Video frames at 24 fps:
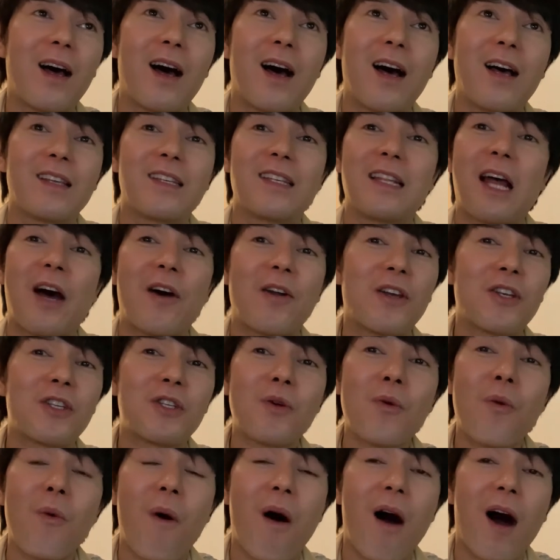as loud as
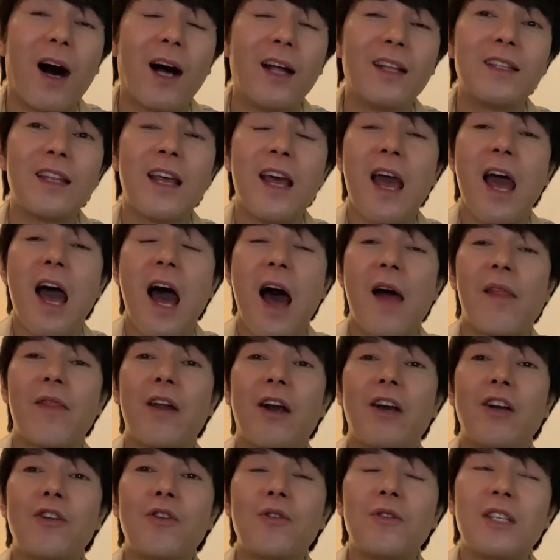you want, and
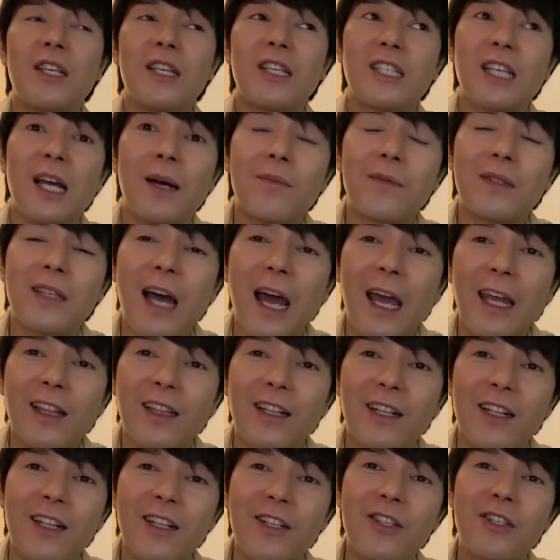they're using
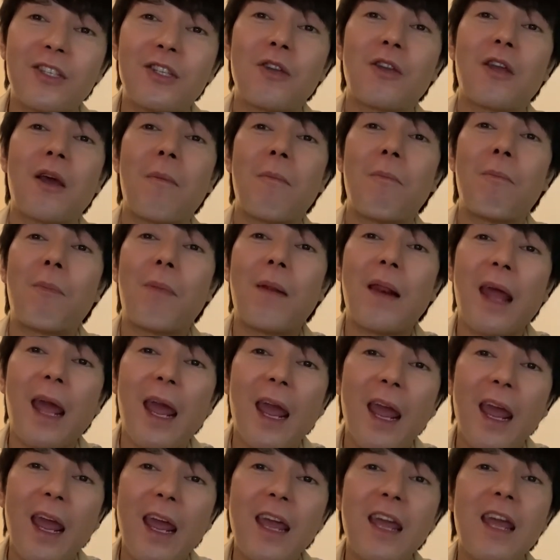subtitles. You can
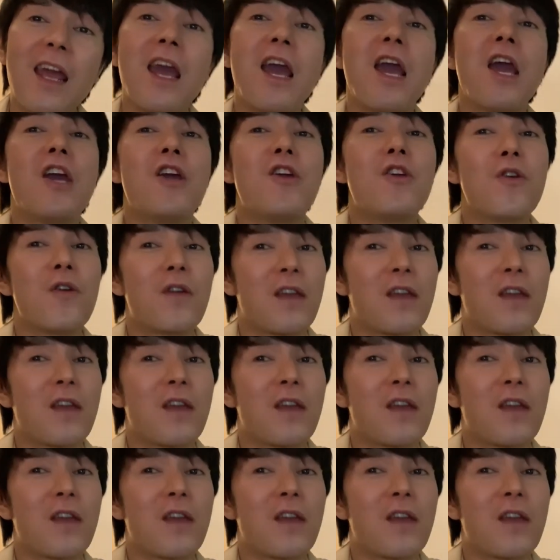play, you